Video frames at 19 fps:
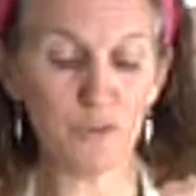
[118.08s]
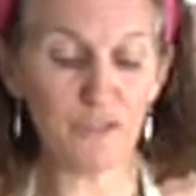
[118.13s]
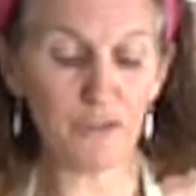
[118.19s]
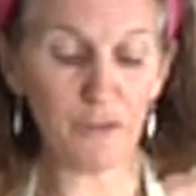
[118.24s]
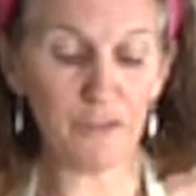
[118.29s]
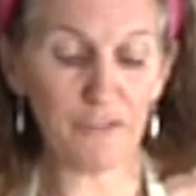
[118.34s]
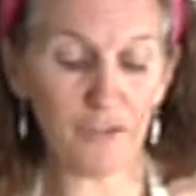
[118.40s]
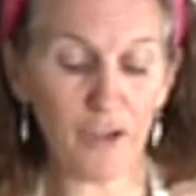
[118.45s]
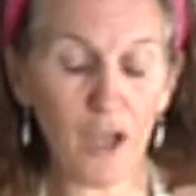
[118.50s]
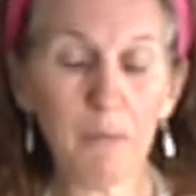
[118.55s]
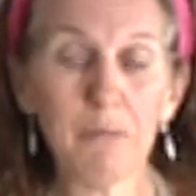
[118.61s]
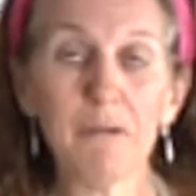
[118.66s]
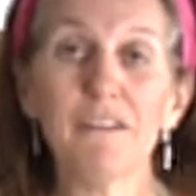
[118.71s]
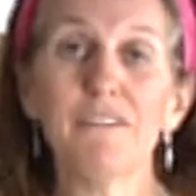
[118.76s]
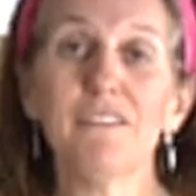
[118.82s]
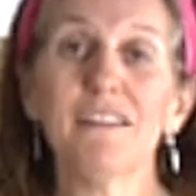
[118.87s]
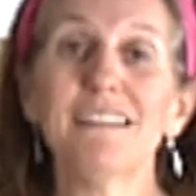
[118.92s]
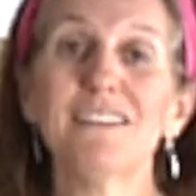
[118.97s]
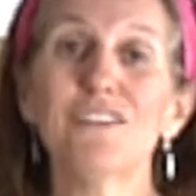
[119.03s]
So there's a couple
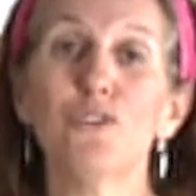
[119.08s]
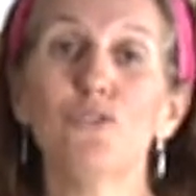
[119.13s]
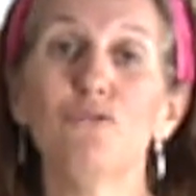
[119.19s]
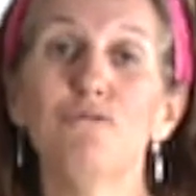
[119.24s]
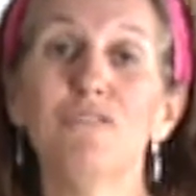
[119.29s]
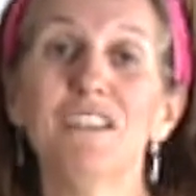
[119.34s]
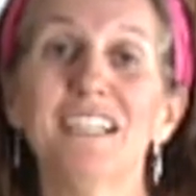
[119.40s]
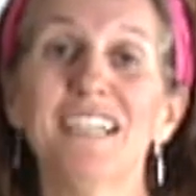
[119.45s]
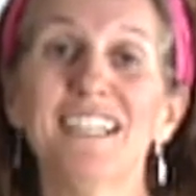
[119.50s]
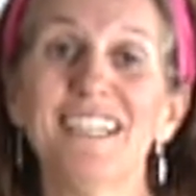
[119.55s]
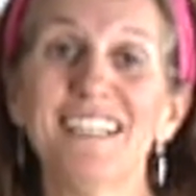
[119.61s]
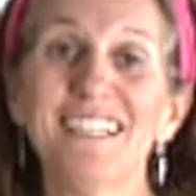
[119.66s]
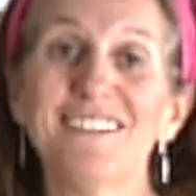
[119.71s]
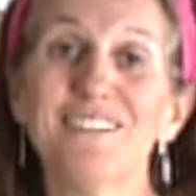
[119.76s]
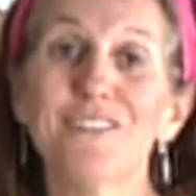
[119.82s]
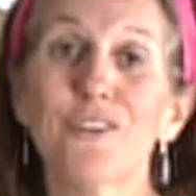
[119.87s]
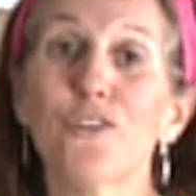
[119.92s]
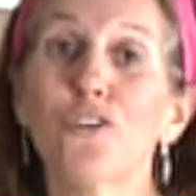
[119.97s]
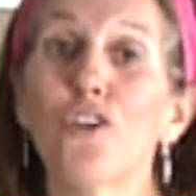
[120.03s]
of things you really
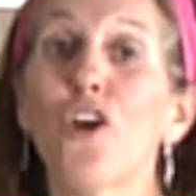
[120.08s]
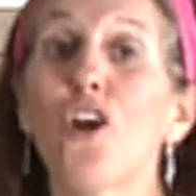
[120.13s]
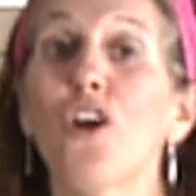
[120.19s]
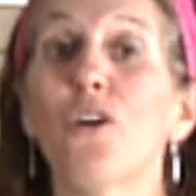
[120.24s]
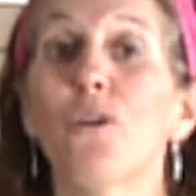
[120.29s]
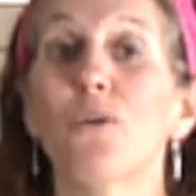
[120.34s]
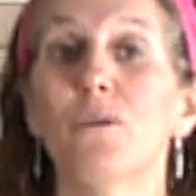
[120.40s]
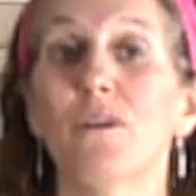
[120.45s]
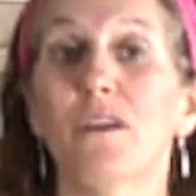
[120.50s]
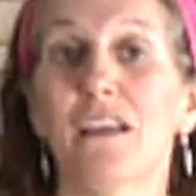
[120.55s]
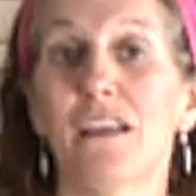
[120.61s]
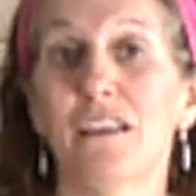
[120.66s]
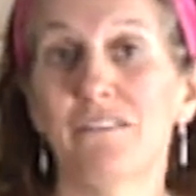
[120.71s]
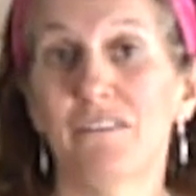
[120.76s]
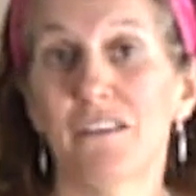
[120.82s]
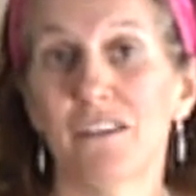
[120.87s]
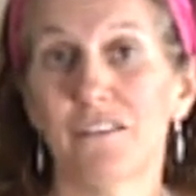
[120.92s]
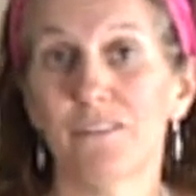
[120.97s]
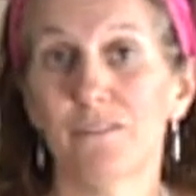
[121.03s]
need to know
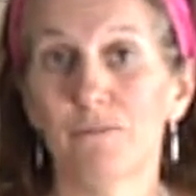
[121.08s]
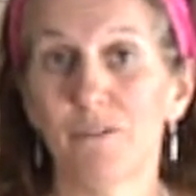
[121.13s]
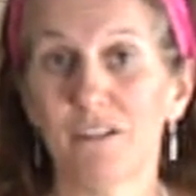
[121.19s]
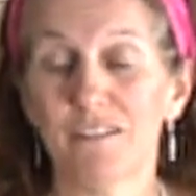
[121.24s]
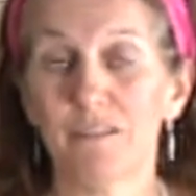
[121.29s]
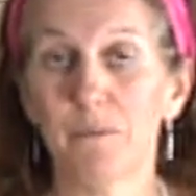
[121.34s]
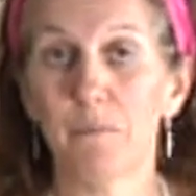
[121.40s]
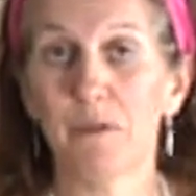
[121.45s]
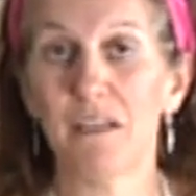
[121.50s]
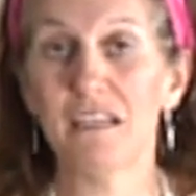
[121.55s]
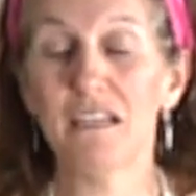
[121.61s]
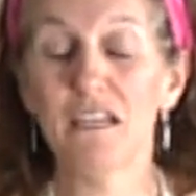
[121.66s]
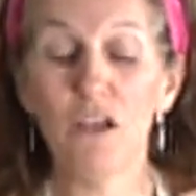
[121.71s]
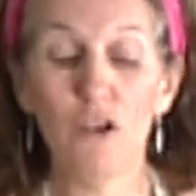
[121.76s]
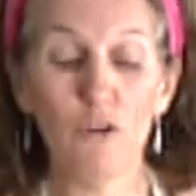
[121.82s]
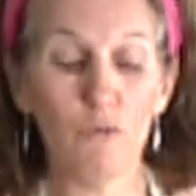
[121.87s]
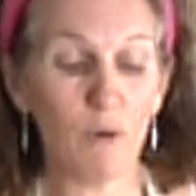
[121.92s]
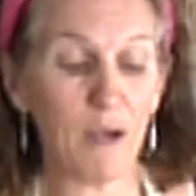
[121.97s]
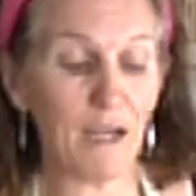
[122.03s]
in this recipe,
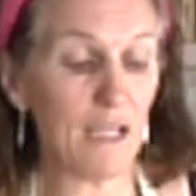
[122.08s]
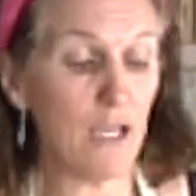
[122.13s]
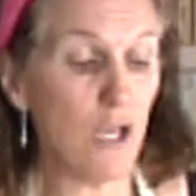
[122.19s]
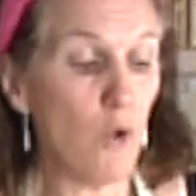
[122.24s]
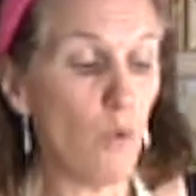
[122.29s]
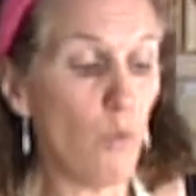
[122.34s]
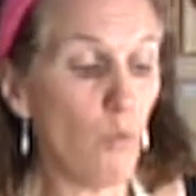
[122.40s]
right?